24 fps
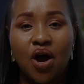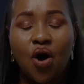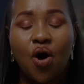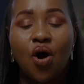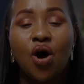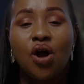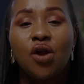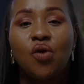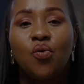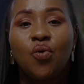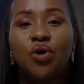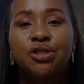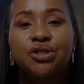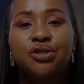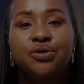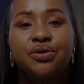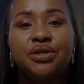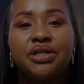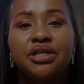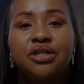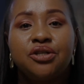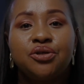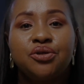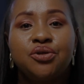All what you
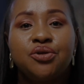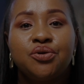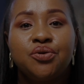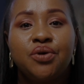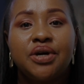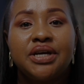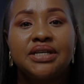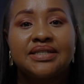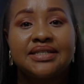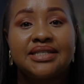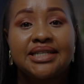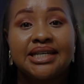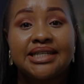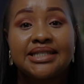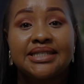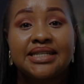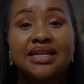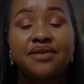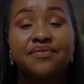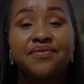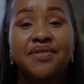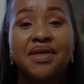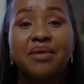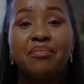need to do is just
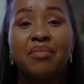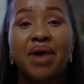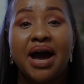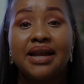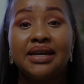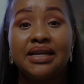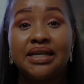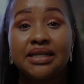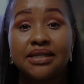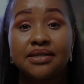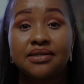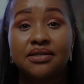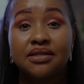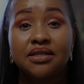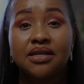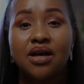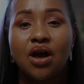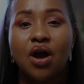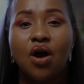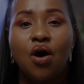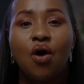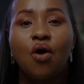give them a list